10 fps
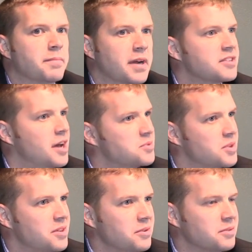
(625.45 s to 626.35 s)
buck stops
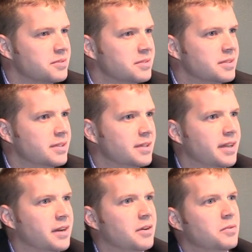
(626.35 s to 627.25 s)
with you.
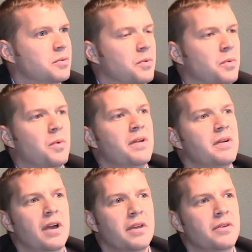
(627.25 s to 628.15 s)
Whether
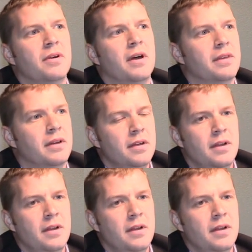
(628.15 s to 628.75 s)
or not you're on the